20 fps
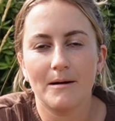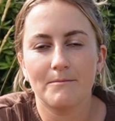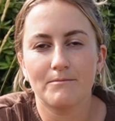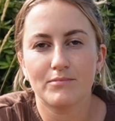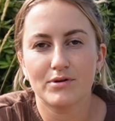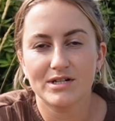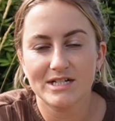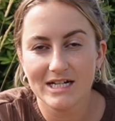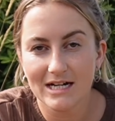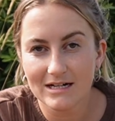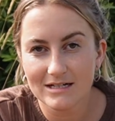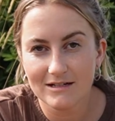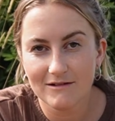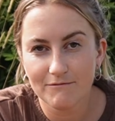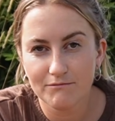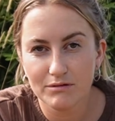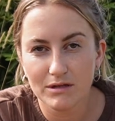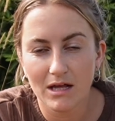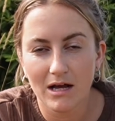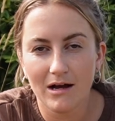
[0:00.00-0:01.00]

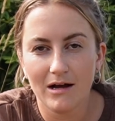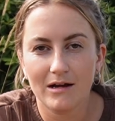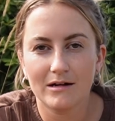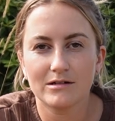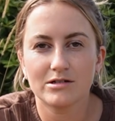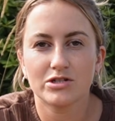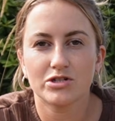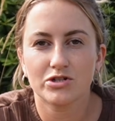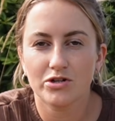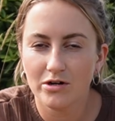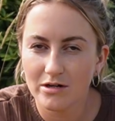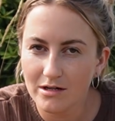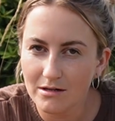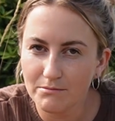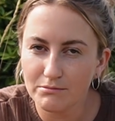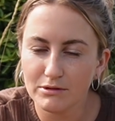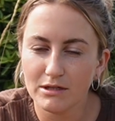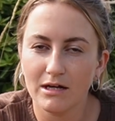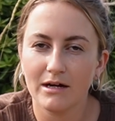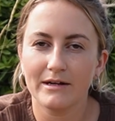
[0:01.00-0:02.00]
productive plant, stronger
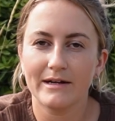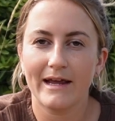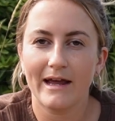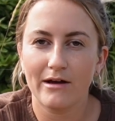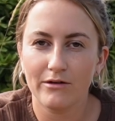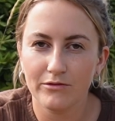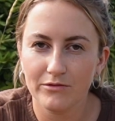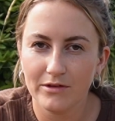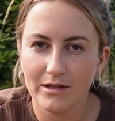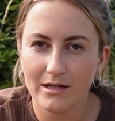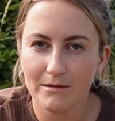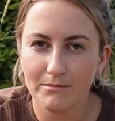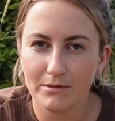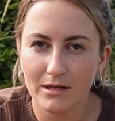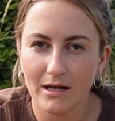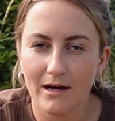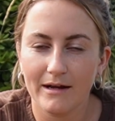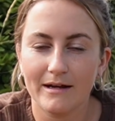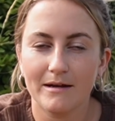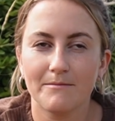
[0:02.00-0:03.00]
plant, healthier
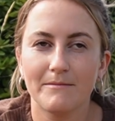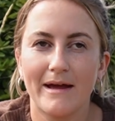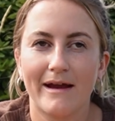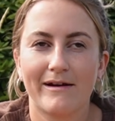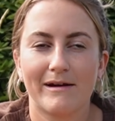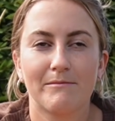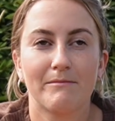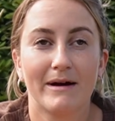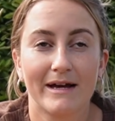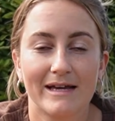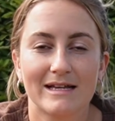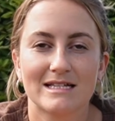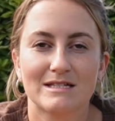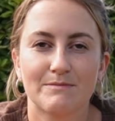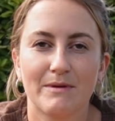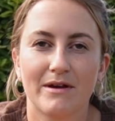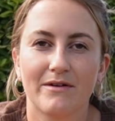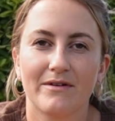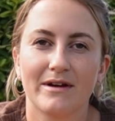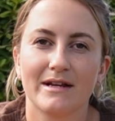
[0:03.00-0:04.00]
plant in my
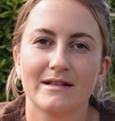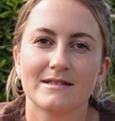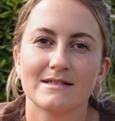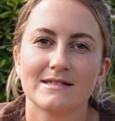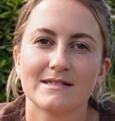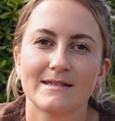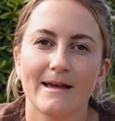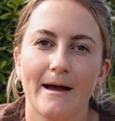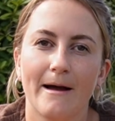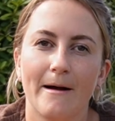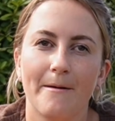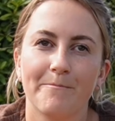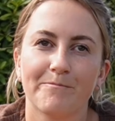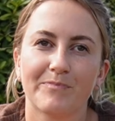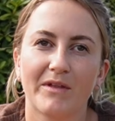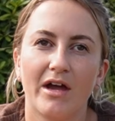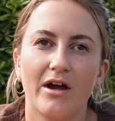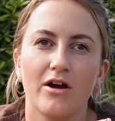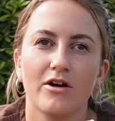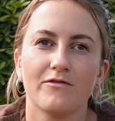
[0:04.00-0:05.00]
experience
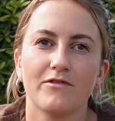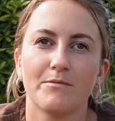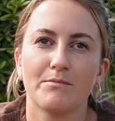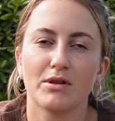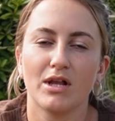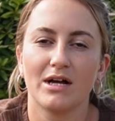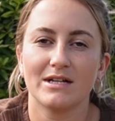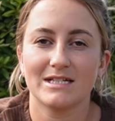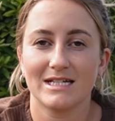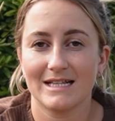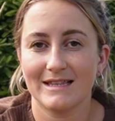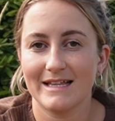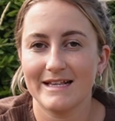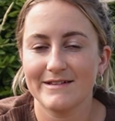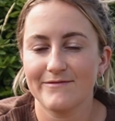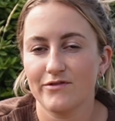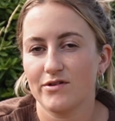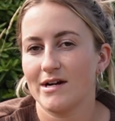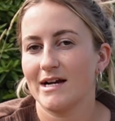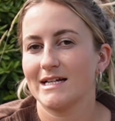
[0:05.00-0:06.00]
over planting these
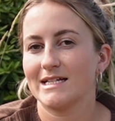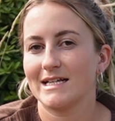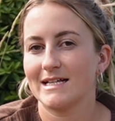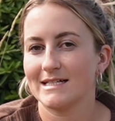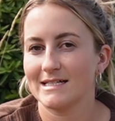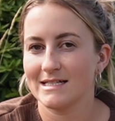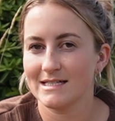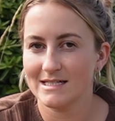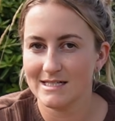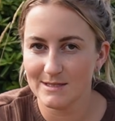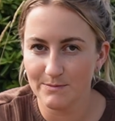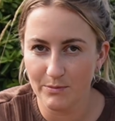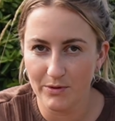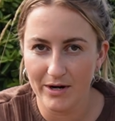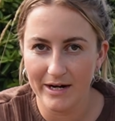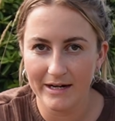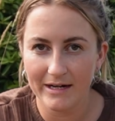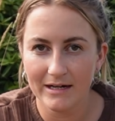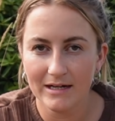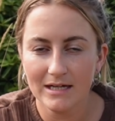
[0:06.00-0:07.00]
varieties in
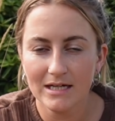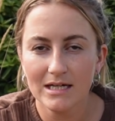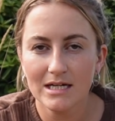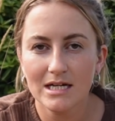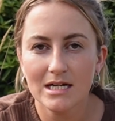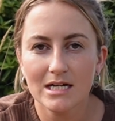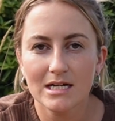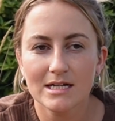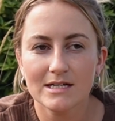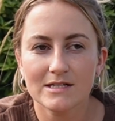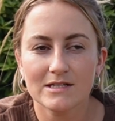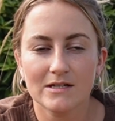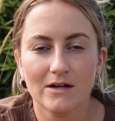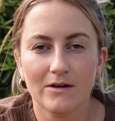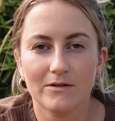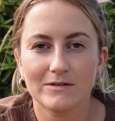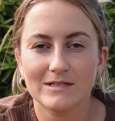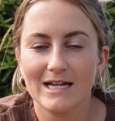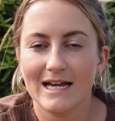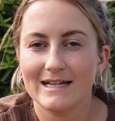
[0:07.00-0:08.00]
spring.
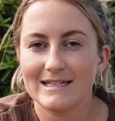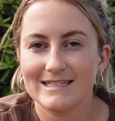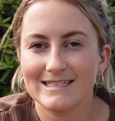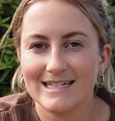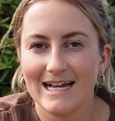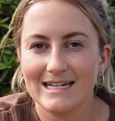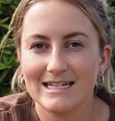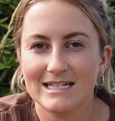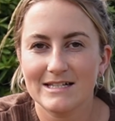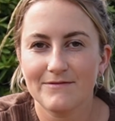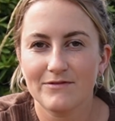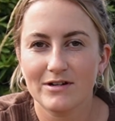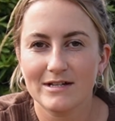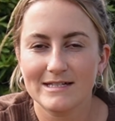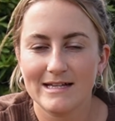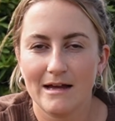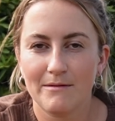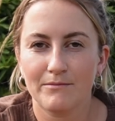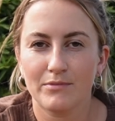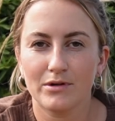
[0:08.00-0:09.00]
So take Statice for
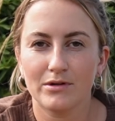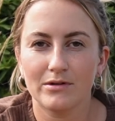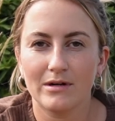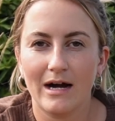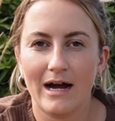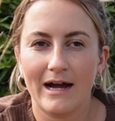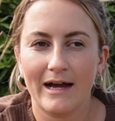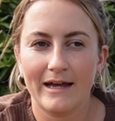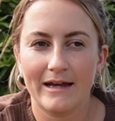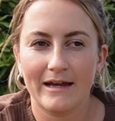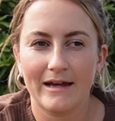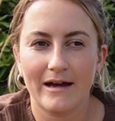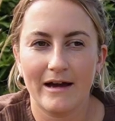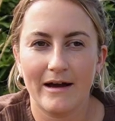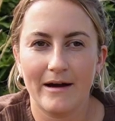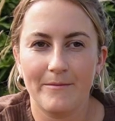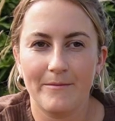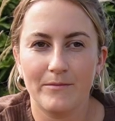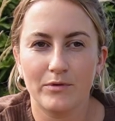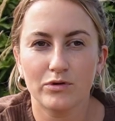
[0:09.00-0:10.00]
example, I
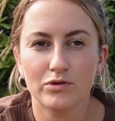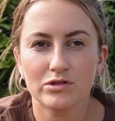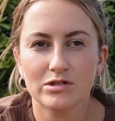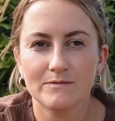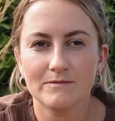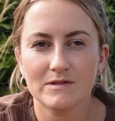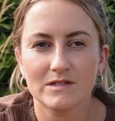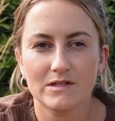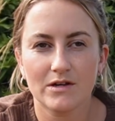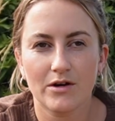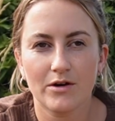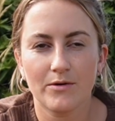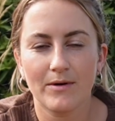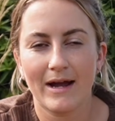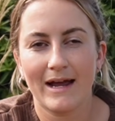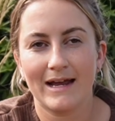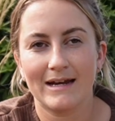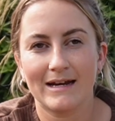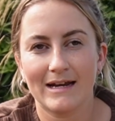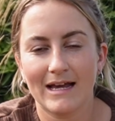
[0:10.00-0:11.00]
autumn sow
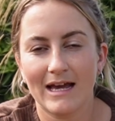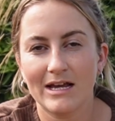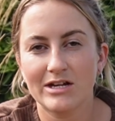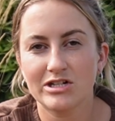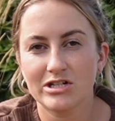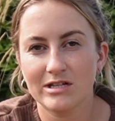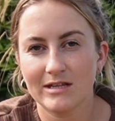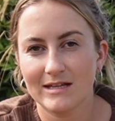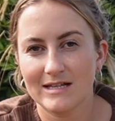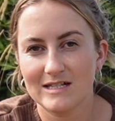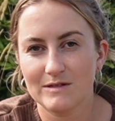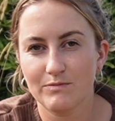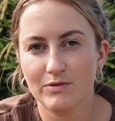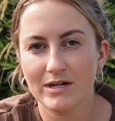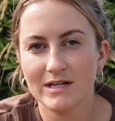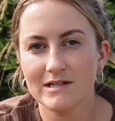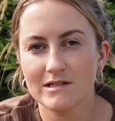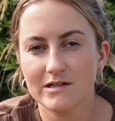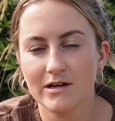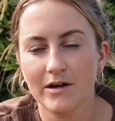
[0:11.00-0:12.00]
and occasionally
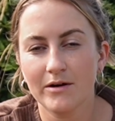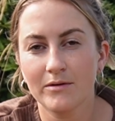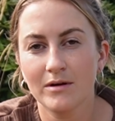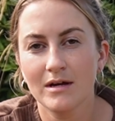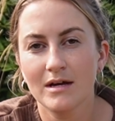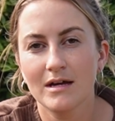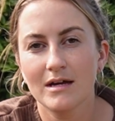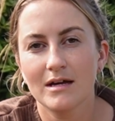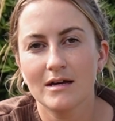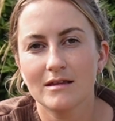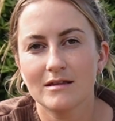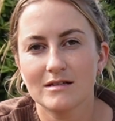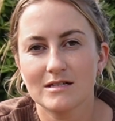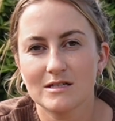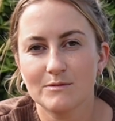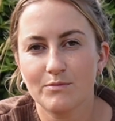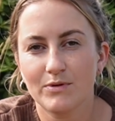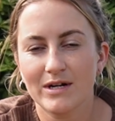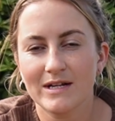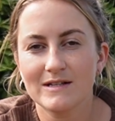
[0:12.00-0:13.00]
spring sow. The
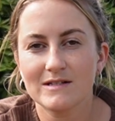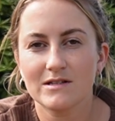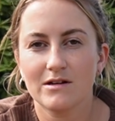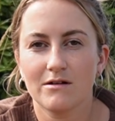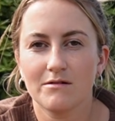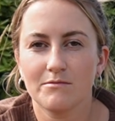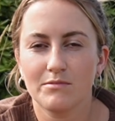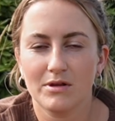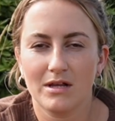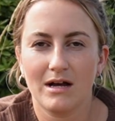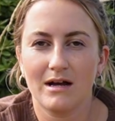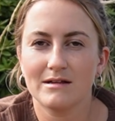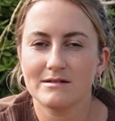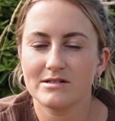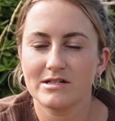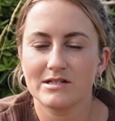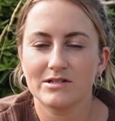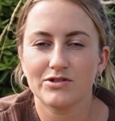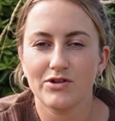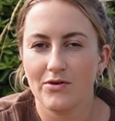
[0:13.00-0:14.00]
spring sown plants
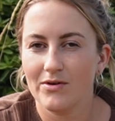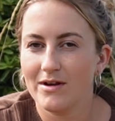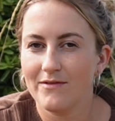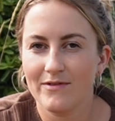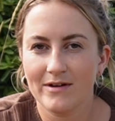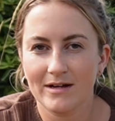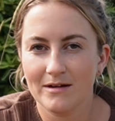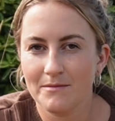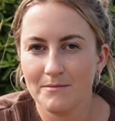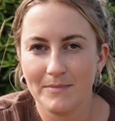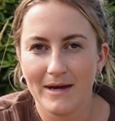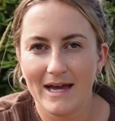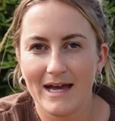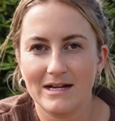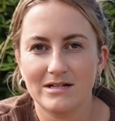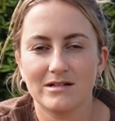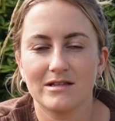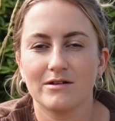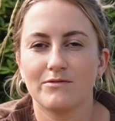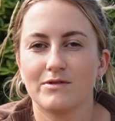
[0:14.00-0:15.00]
just don't even
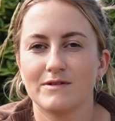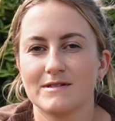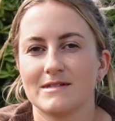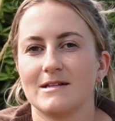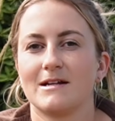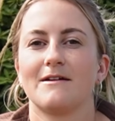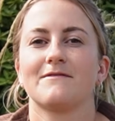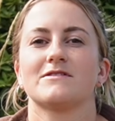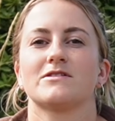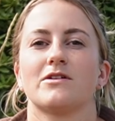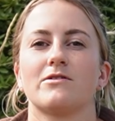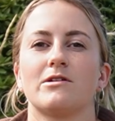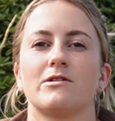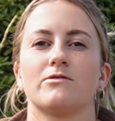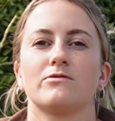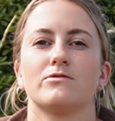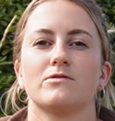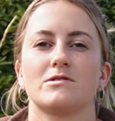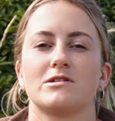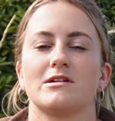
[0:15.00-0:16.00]
compare to the ones that I've sown in
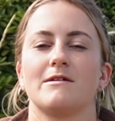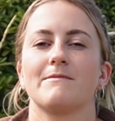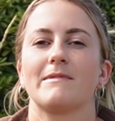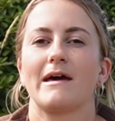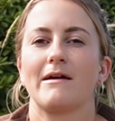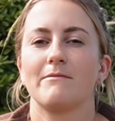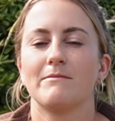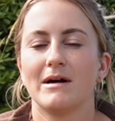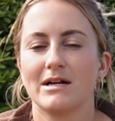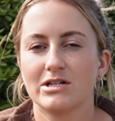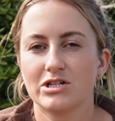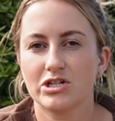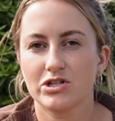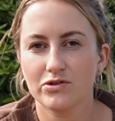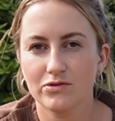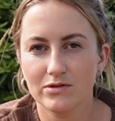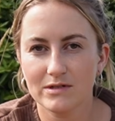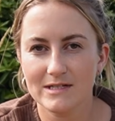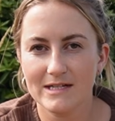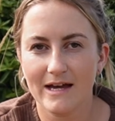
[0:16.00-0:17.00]
autumn. They're much
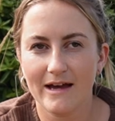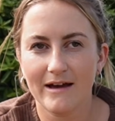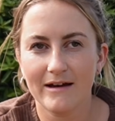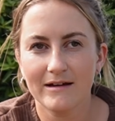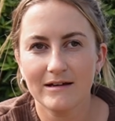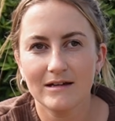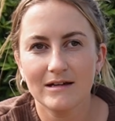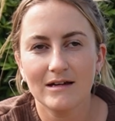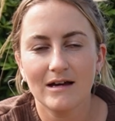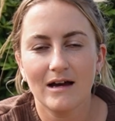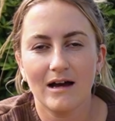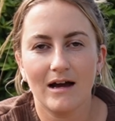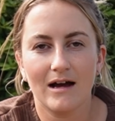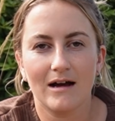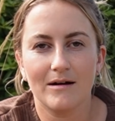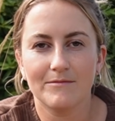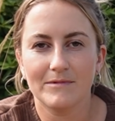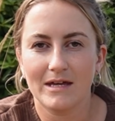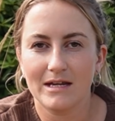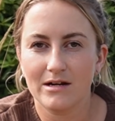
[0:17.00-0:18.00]
shorter,
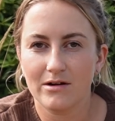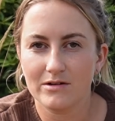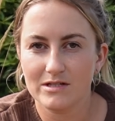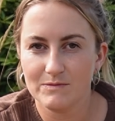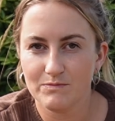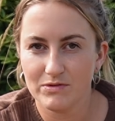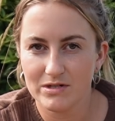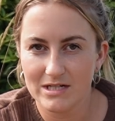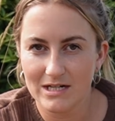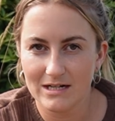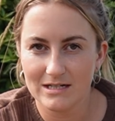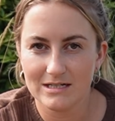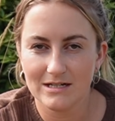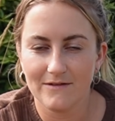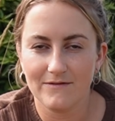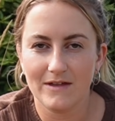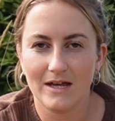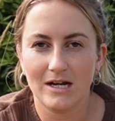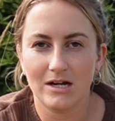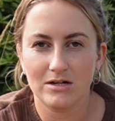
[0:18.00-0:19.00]
they're not as
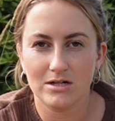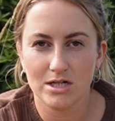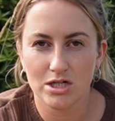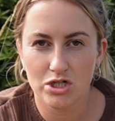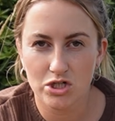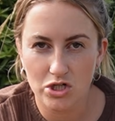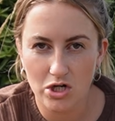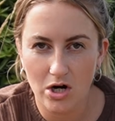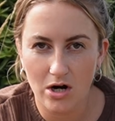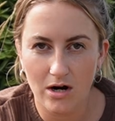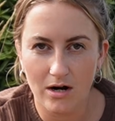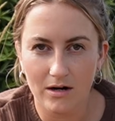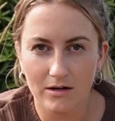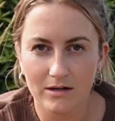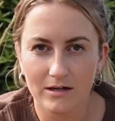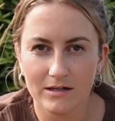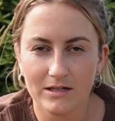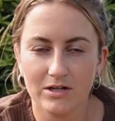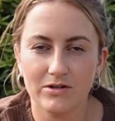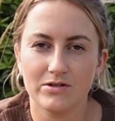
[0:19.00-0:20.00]
productive, they're not as
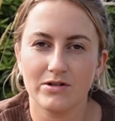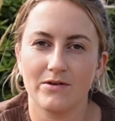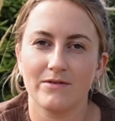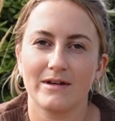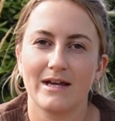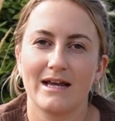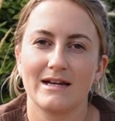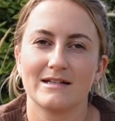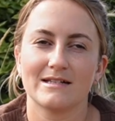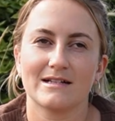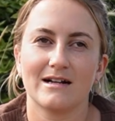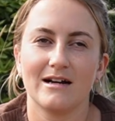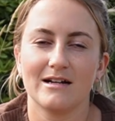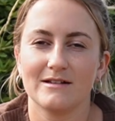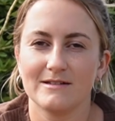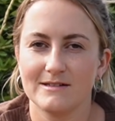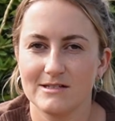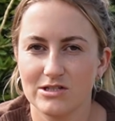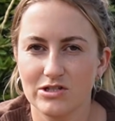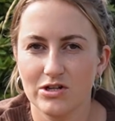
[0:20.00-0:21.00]
strong, you don't get as kind
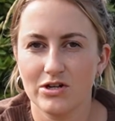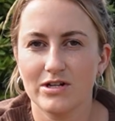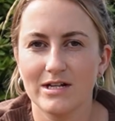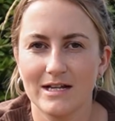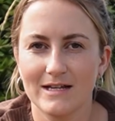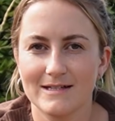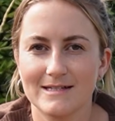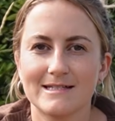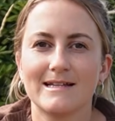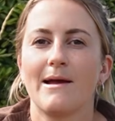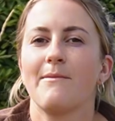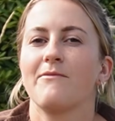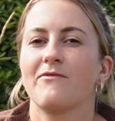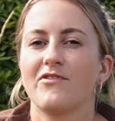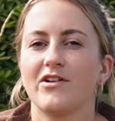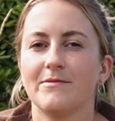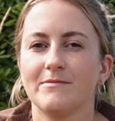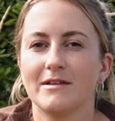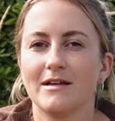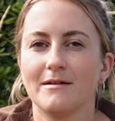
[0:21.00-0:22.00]
of sturdy a stem
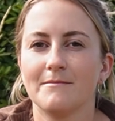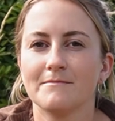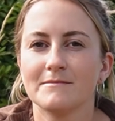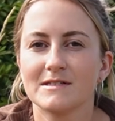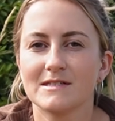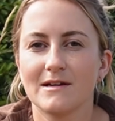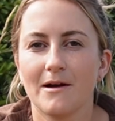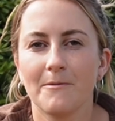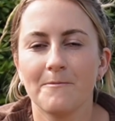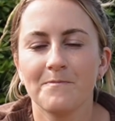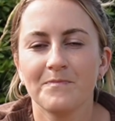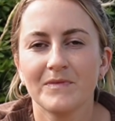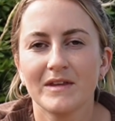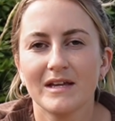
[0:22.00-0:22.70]
from them. So